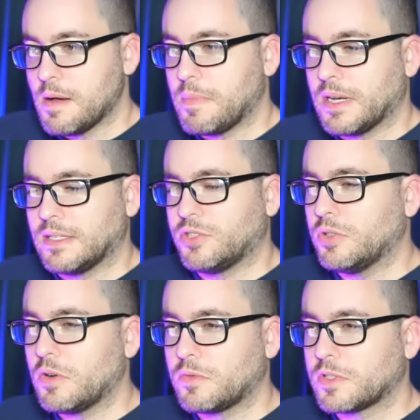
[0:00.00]
But it,
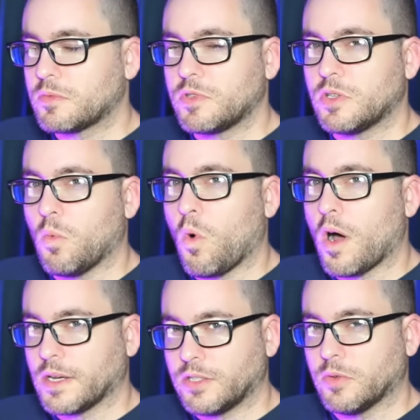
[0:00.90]
Judau, for some reason,
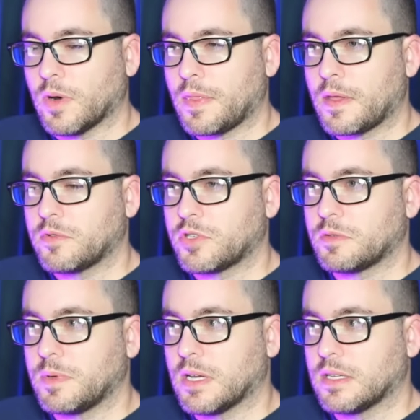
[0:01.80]
wanted to, and I think it was
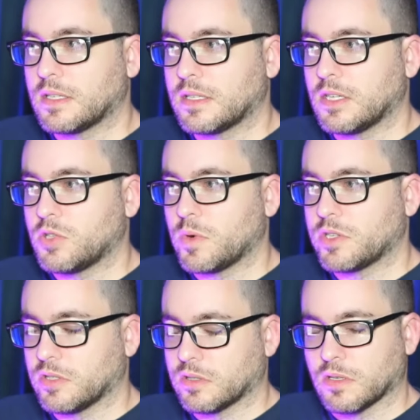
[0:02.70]
just because of the
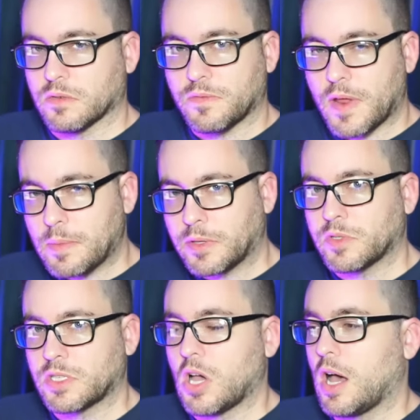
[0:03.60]
situation. His, his family
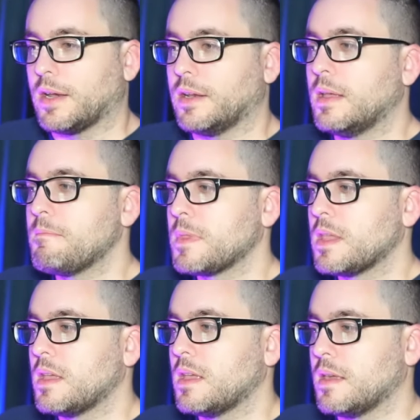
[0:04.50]
was gone.
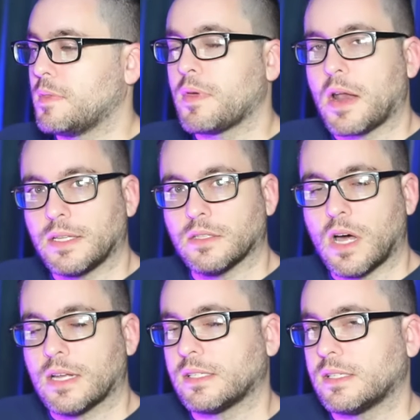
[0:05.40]
He thought he
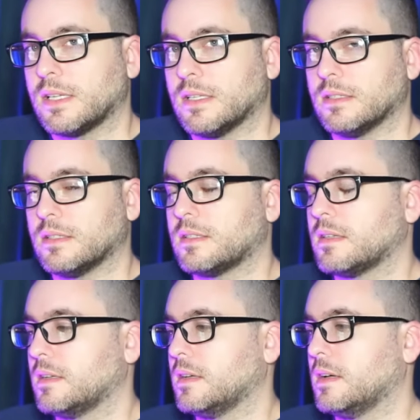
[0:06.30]
lost his,
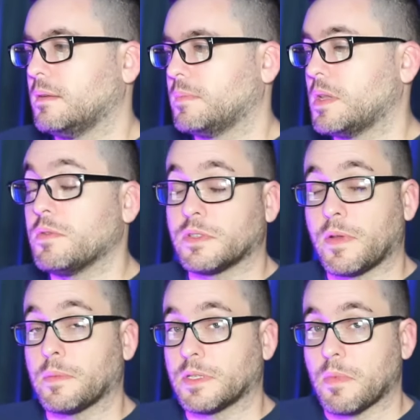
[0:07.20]
um, and his
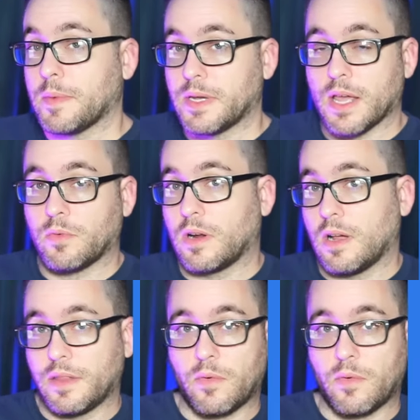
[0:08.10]
family, his mom and dad were gone.